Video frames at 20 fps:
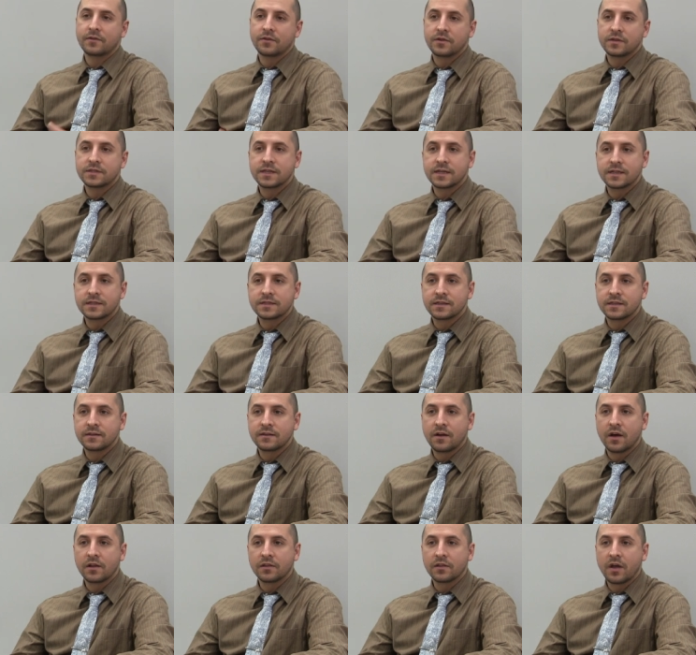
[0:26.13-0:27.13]
a good
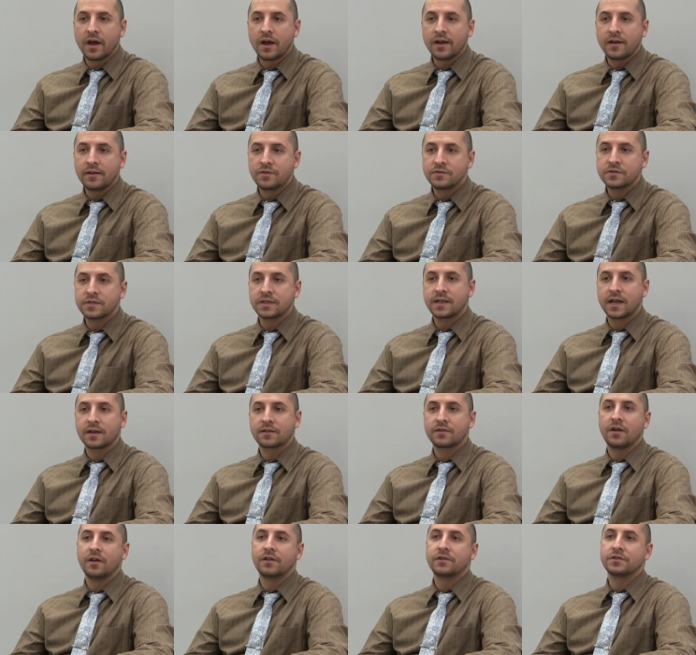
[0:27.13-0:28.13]
citizen online using
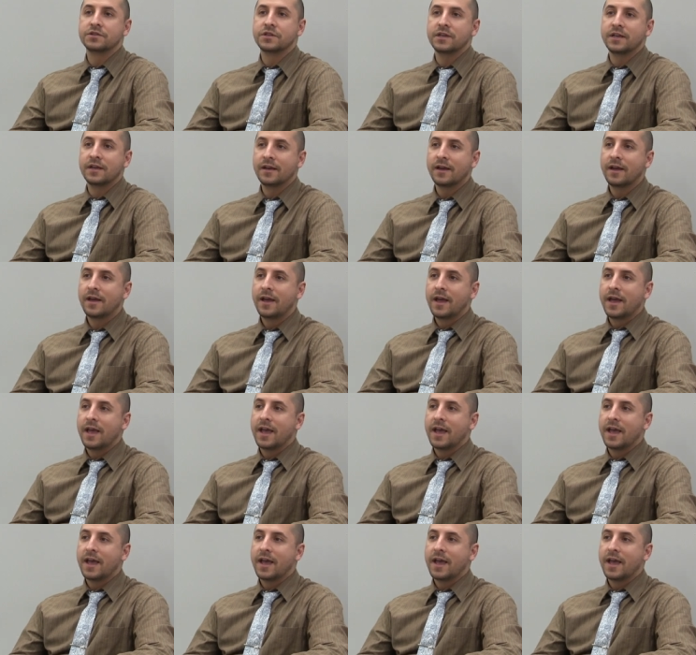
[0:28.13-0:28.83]
technology